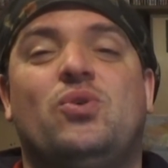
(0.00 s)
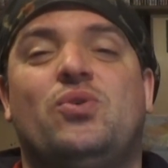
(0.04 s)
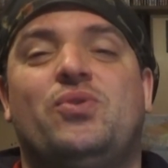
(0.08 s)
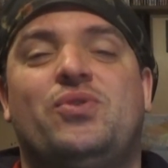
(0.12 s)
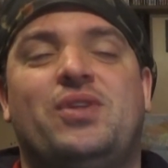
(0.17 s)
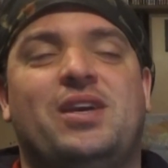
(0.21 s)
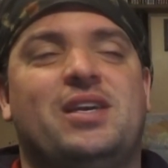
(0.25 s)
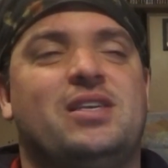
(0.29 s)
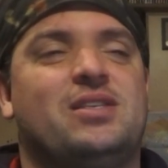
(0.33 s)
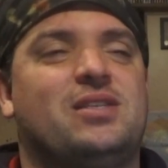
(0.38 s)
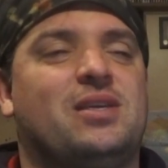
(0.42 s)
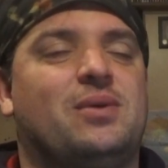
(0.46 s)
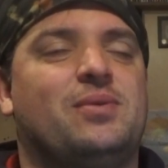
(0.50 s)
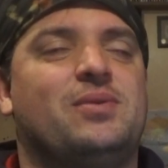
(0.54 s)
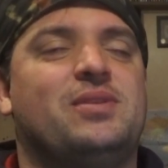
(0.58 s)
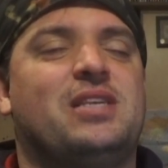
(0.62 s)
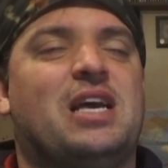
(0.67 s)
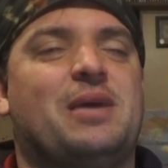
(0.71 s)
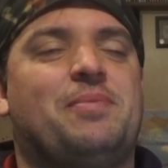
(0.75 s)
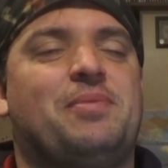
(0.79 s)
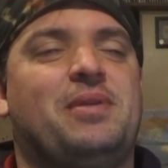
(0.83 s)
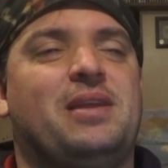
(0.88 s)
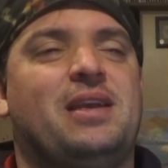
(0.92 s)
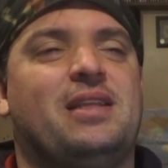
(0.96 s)
things that was
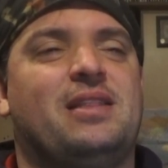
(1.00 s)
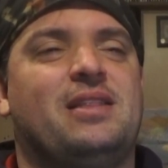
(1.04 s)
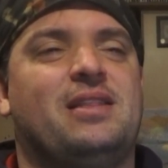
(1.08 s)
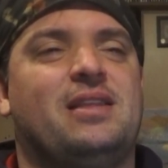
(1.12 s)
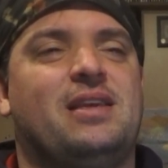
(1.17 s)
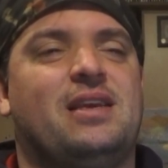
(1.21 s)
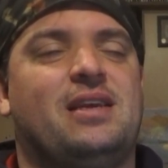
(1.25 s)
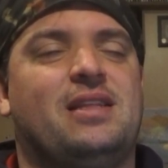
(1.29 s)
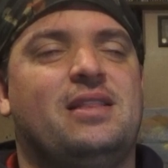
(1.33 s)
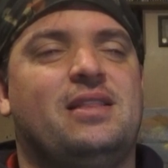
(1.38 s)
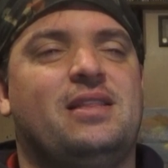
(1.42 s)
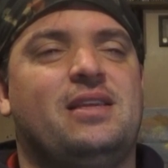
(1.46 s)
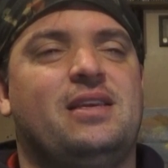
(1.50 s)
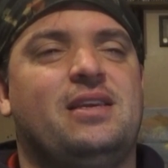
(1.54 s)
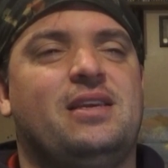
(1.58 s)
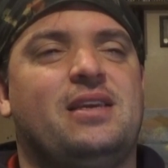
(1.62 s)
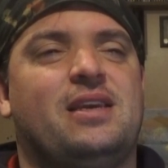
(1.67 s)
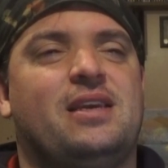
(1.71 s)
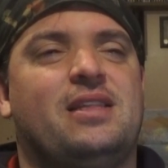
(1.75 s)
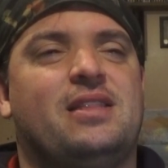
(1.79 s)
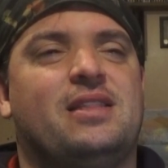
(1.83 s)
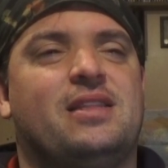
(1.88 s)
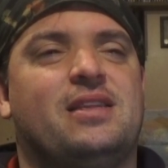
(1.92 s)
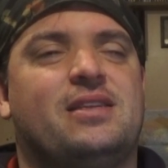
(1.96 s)
happening in
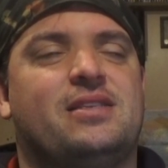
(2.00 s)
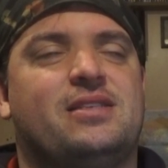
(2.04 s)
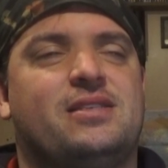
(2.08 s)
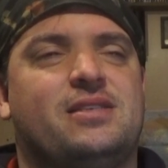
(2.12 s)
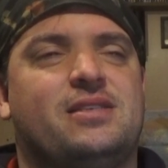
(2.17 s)
this